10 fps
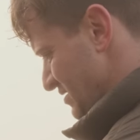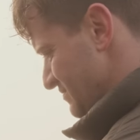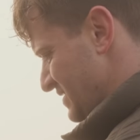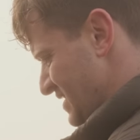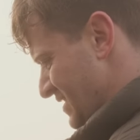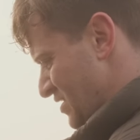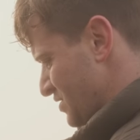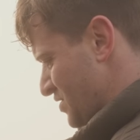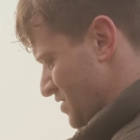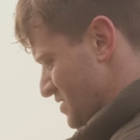Yeah, not
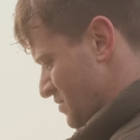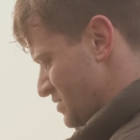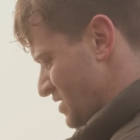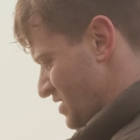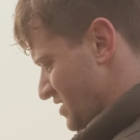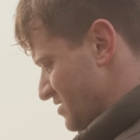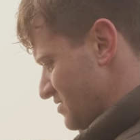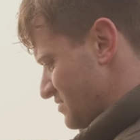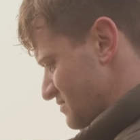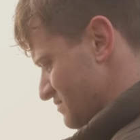as good as it was earlier.
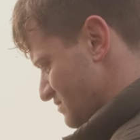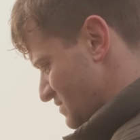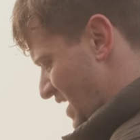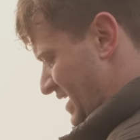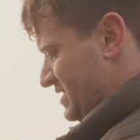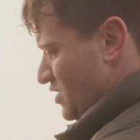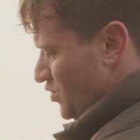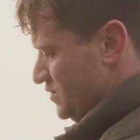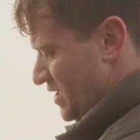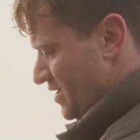Like, it's
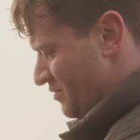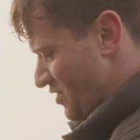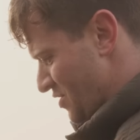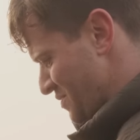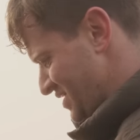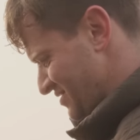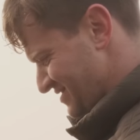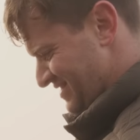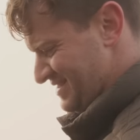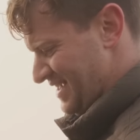cool, don't get me wrong, I mean, it
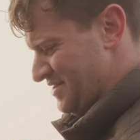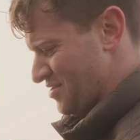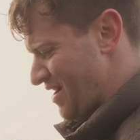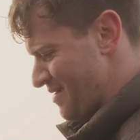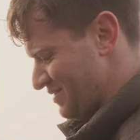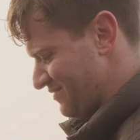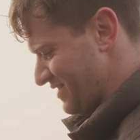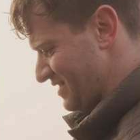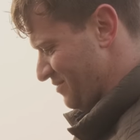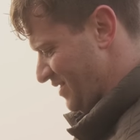tastes crap, it's
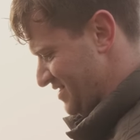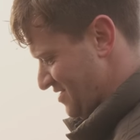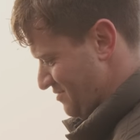fucking amazing,